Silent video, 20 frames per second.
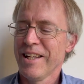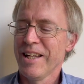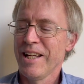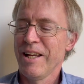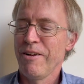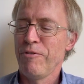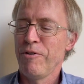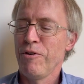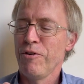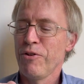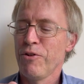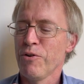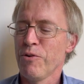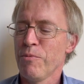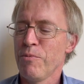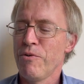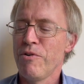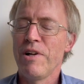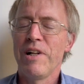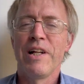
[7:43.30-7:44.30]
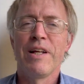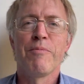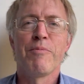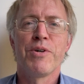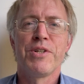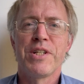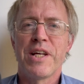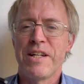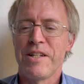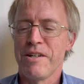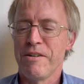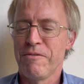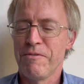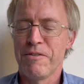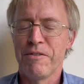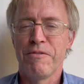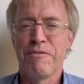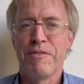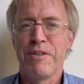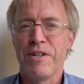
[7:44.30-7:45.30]
if you thought Marillion were dead
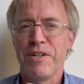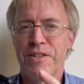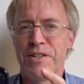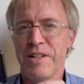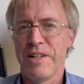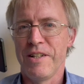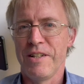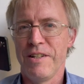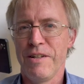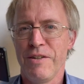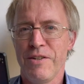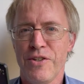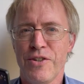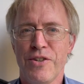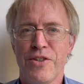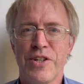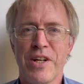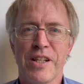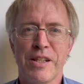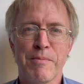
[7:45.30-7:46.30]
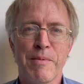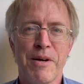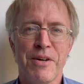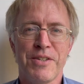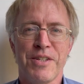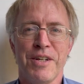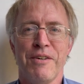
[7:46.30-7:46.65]
after Fish, then you should check them out